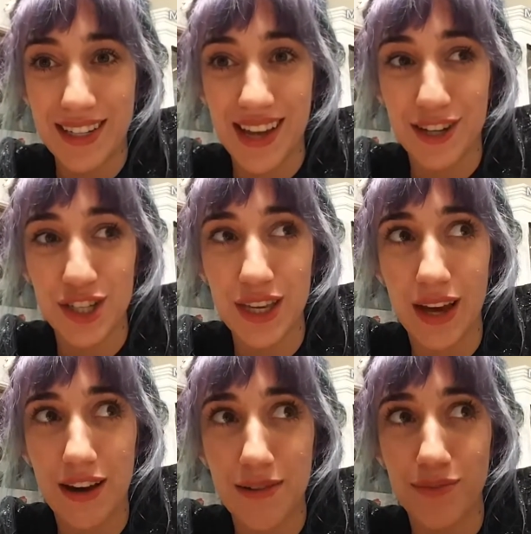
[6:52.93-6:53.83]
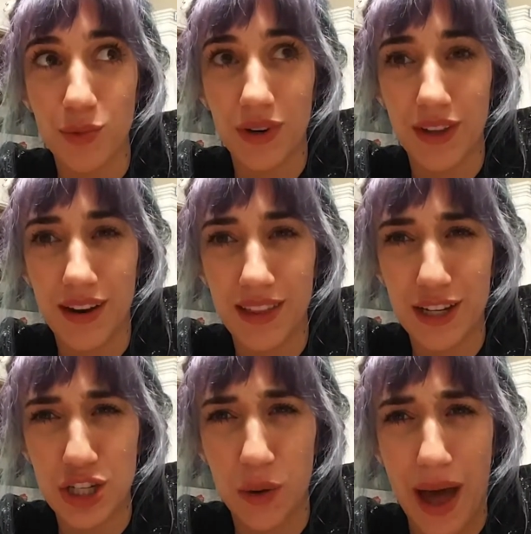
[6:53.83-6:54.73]
It's actually where a lot of
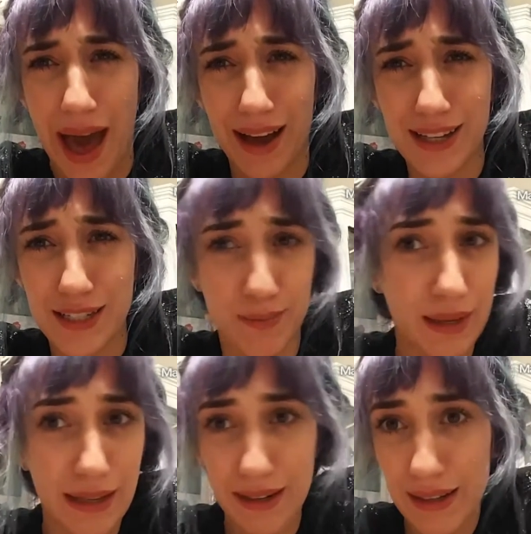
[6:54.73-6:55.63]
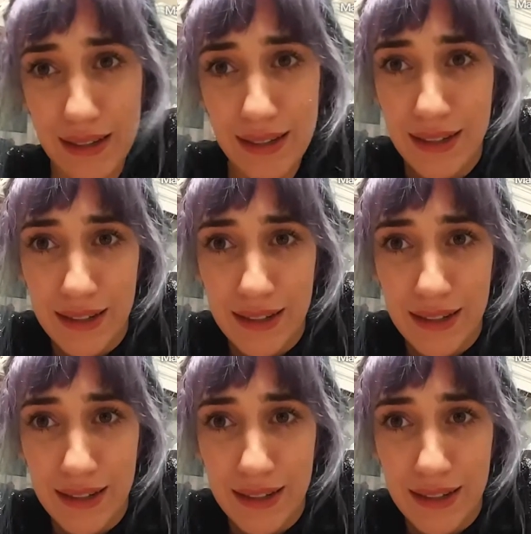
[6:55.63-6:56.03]
that show Axemen,